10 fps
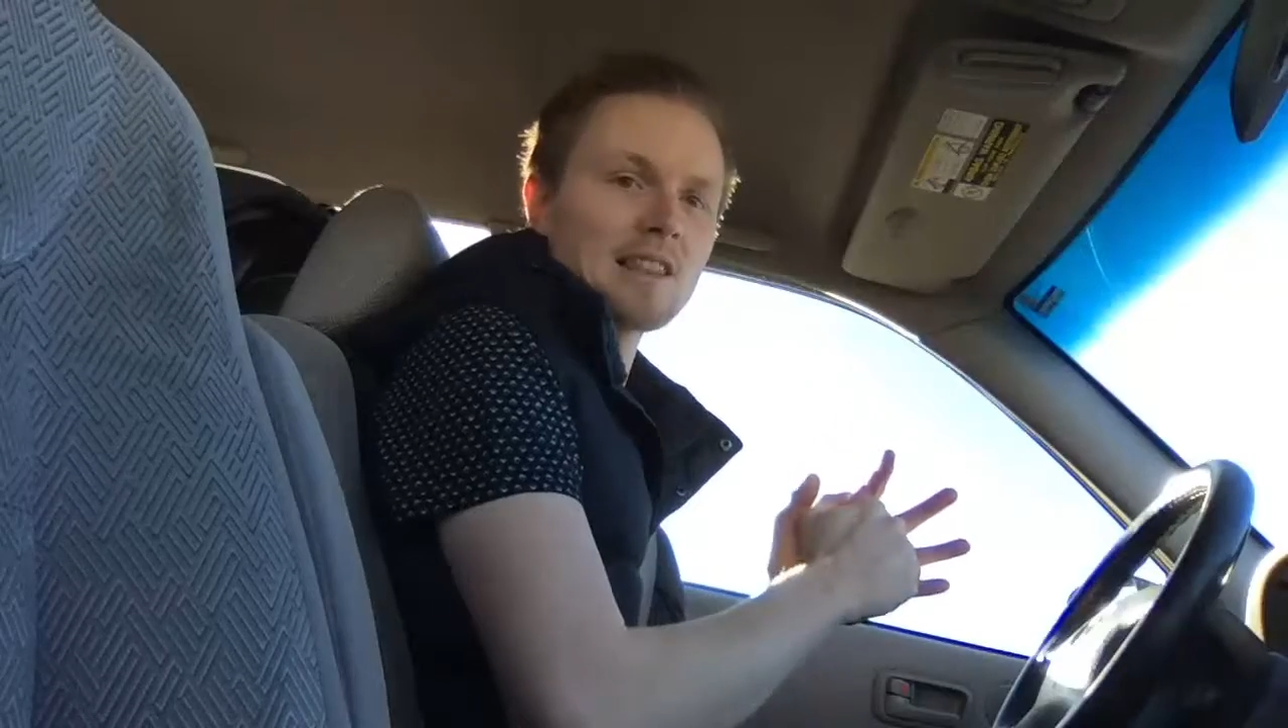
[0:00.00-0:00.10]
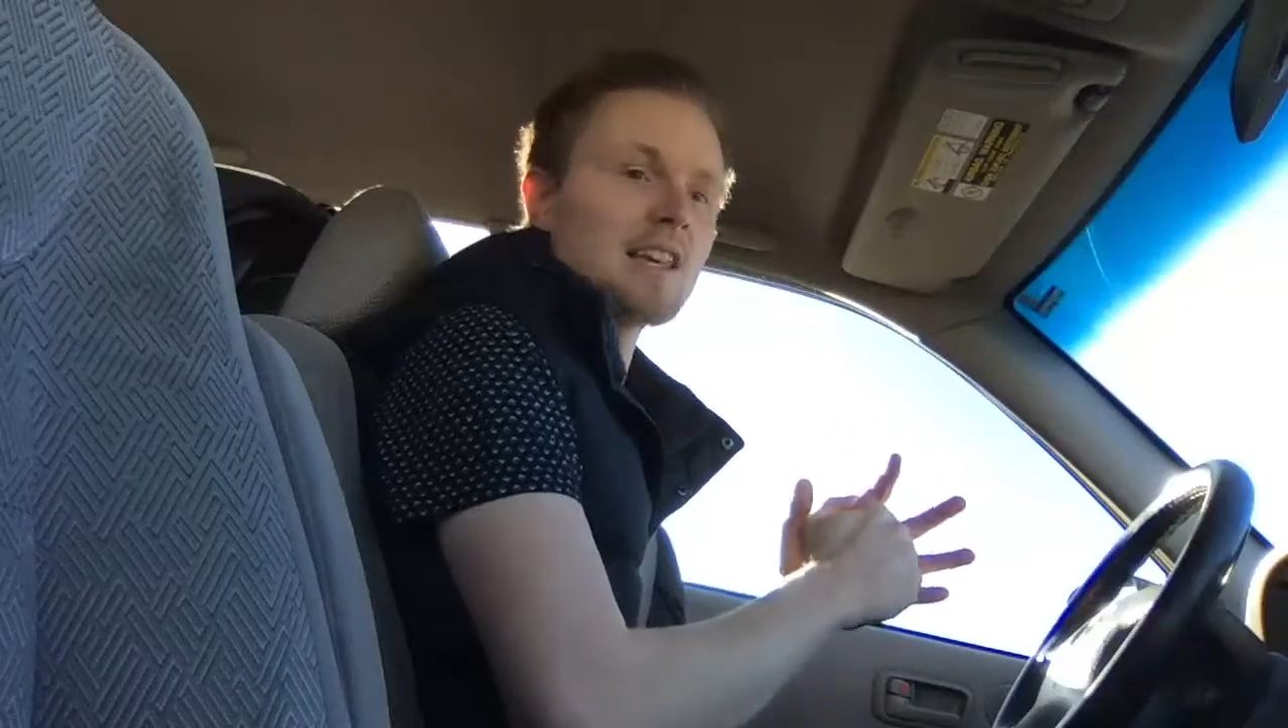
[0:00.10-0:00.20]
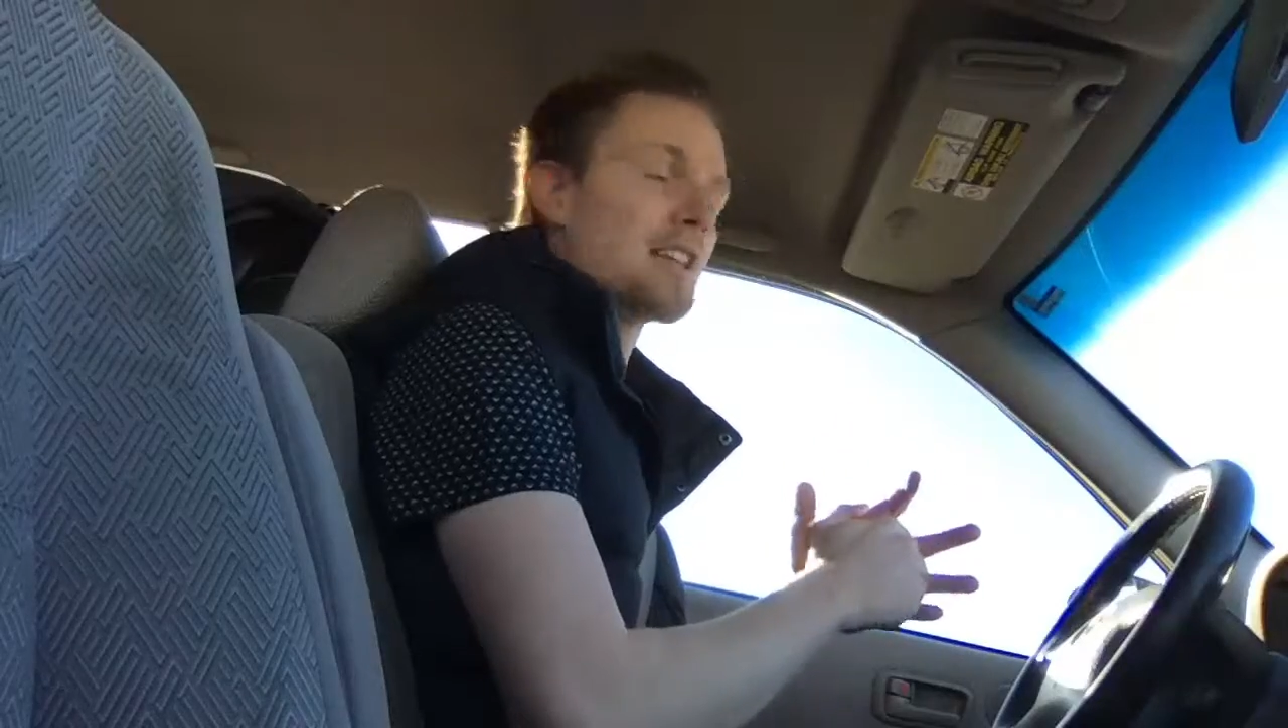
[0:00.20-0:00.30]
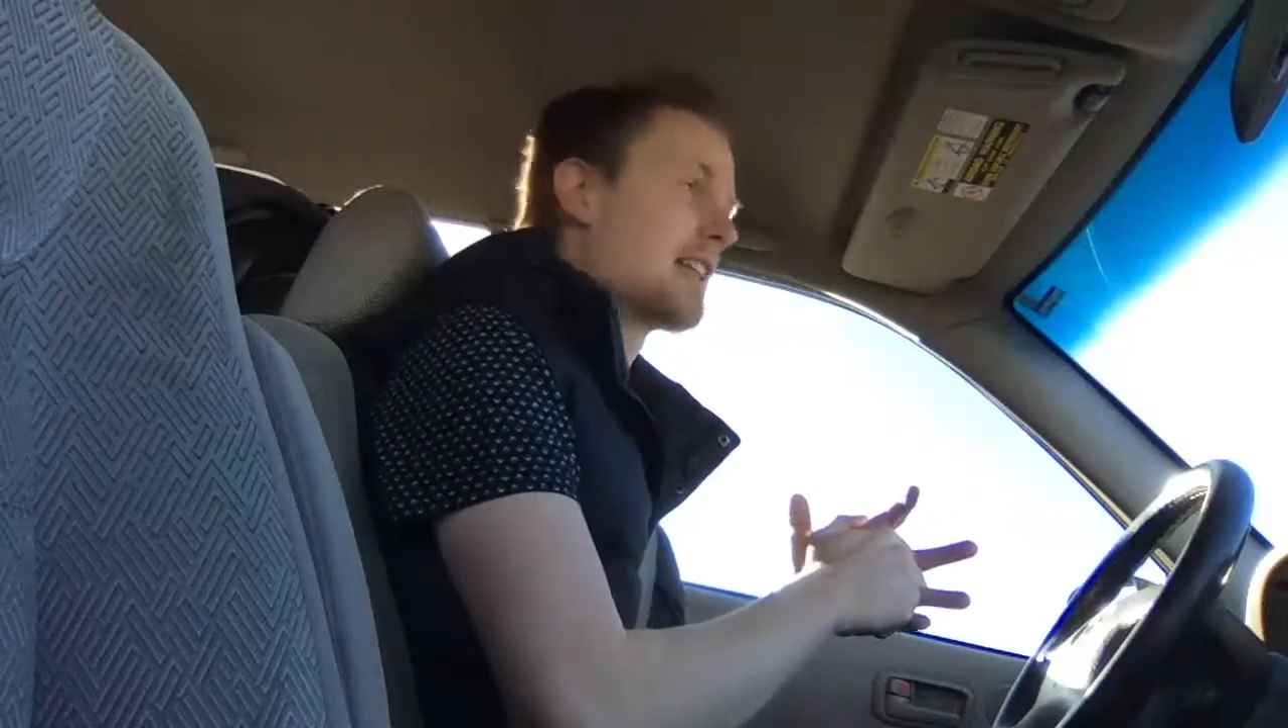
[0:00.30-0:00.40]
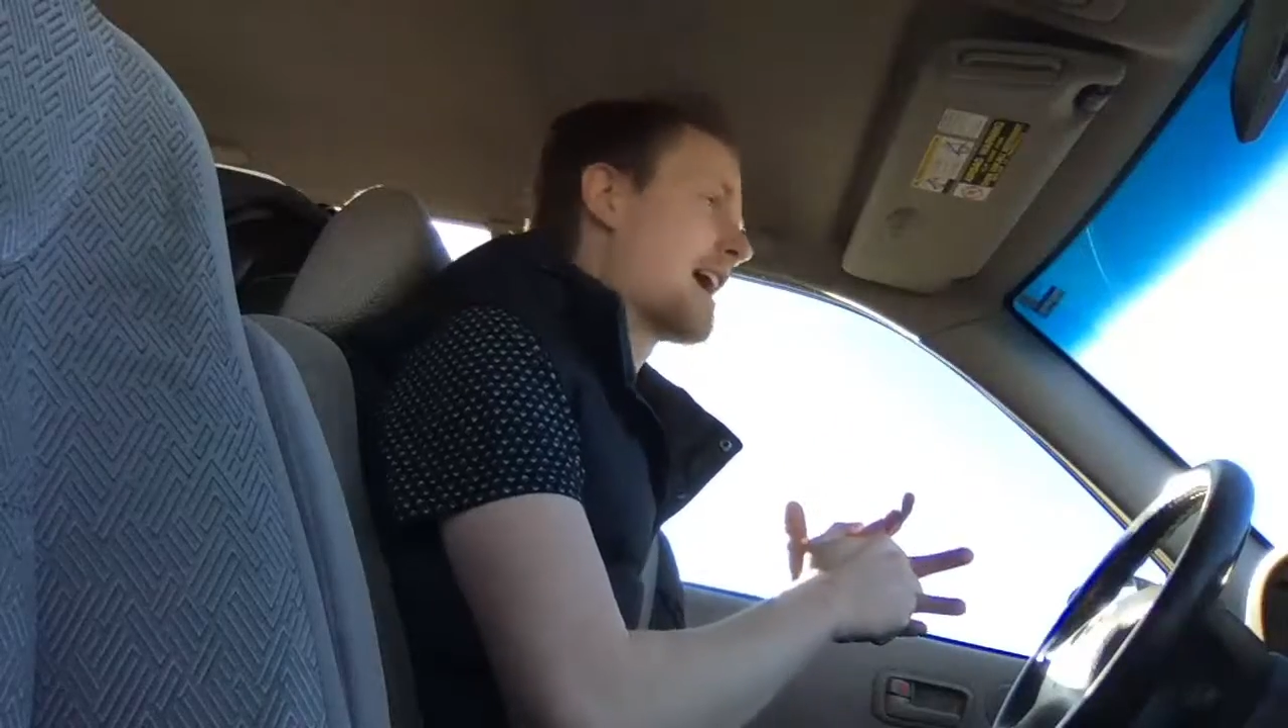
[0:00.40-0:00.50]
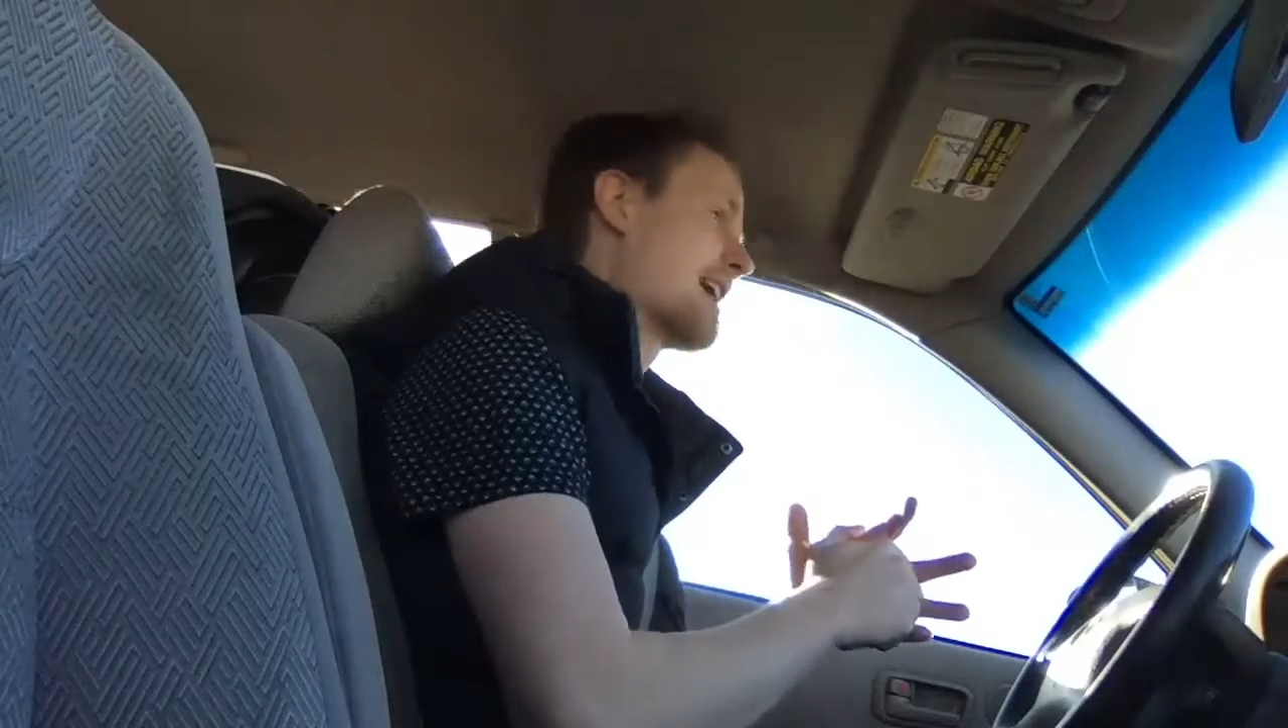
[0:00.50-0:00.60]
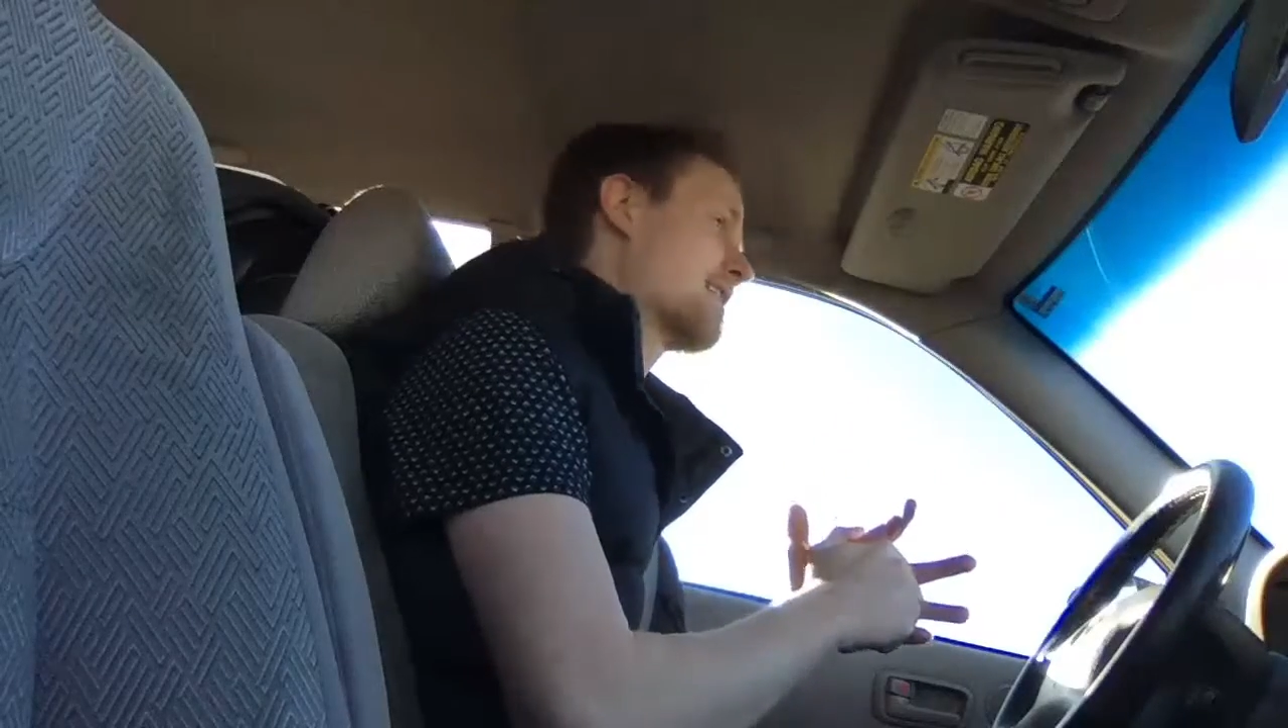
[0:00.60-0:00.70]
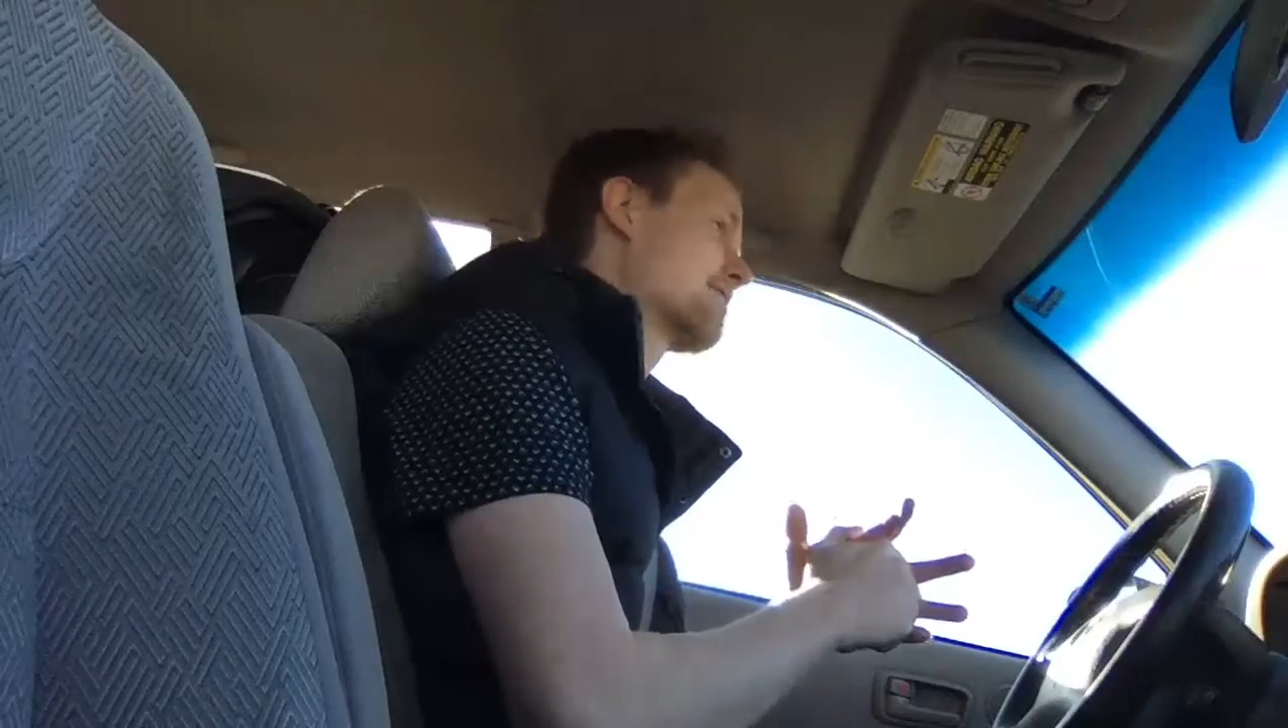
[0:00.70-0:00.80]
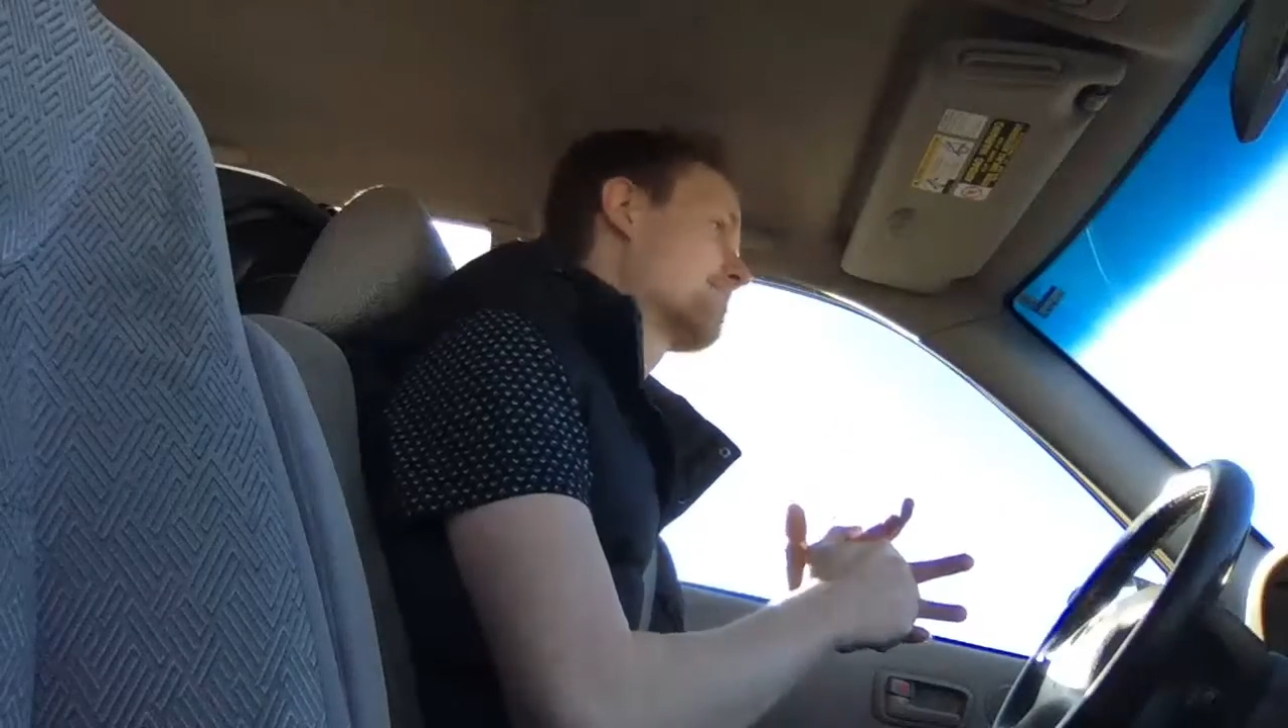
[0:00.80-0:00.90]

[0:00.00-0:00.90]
that you like.